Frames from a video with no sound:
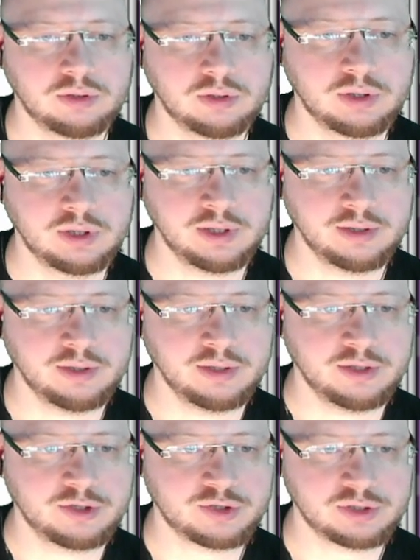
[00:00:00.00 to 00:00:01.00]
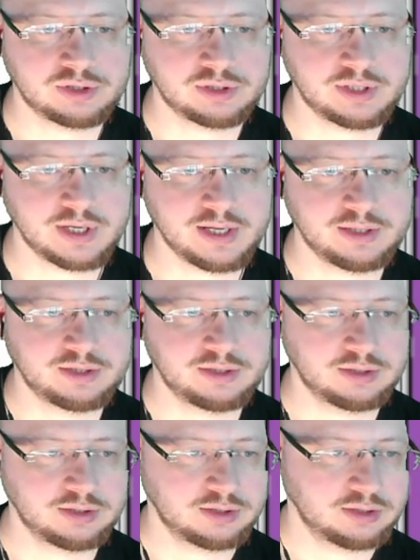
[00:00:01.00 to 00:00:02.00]
in initial state.
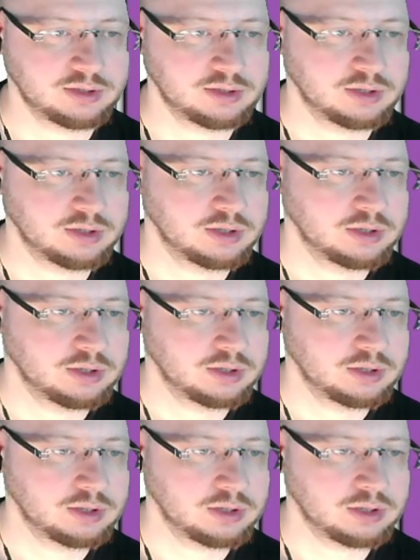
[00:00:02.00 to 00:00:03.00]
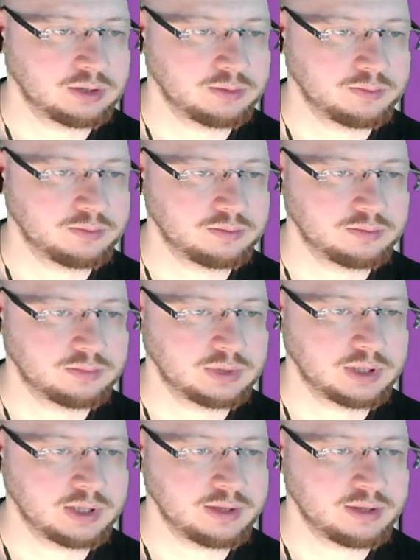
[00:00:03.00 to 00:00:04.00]
And
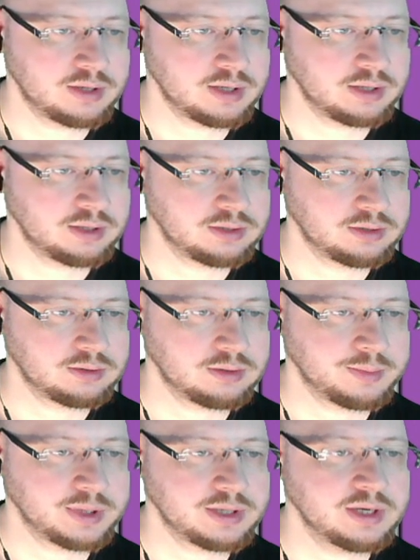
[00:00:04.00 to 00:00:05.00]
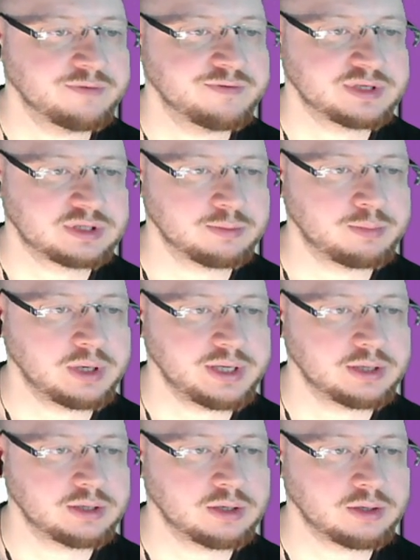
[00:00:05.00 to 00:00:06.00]
then, but invisibly.
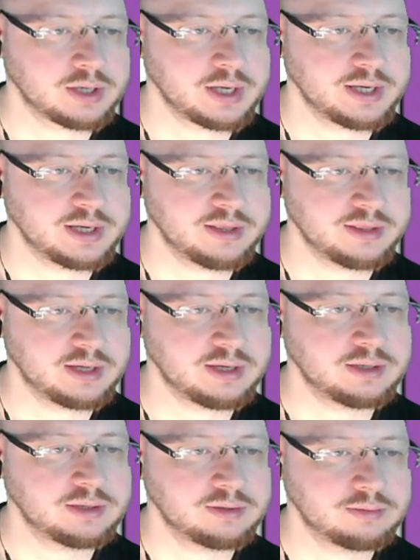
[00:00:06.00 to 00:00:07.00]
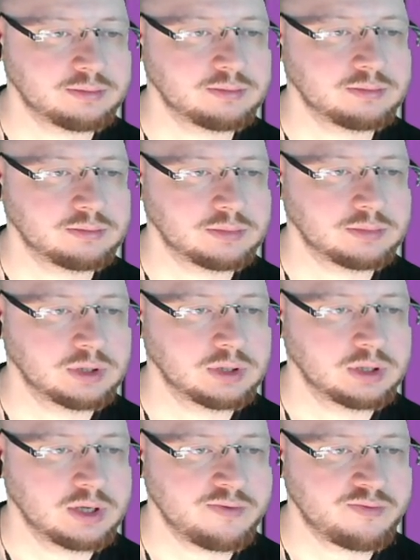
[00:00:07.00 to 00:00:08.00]
Okay, and then
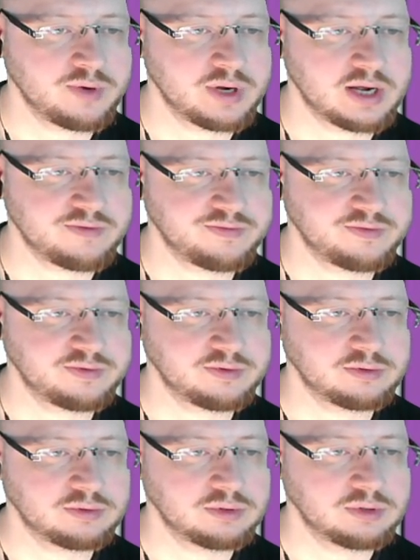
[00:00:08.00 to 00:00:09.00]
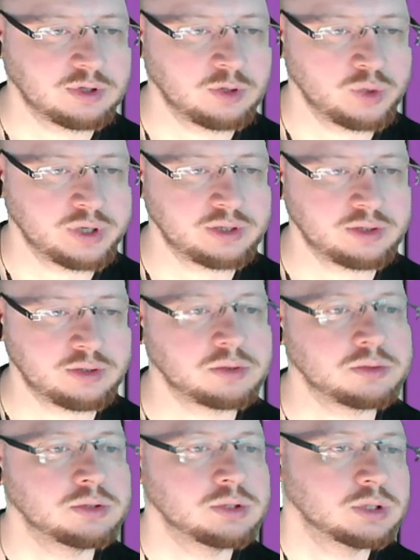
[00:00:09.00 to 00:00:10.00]
if we have a
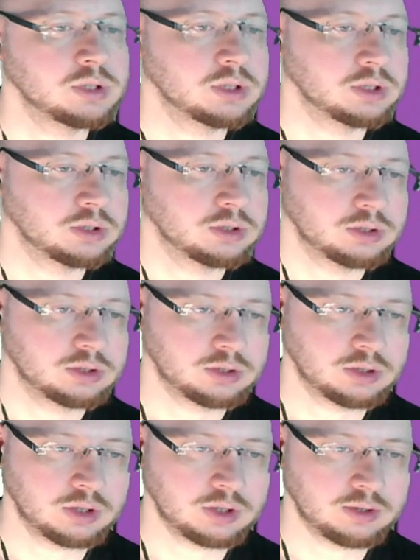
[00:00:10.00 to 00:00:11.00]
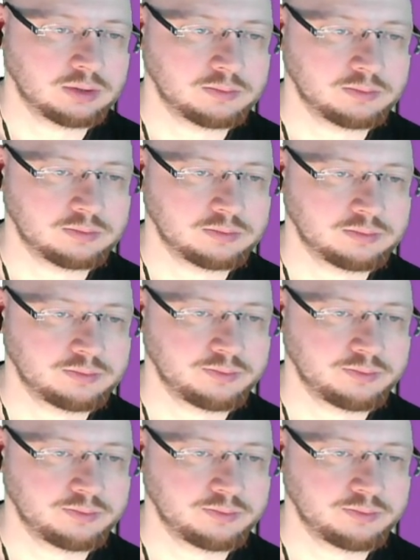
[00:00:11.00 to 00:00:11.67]
window, don't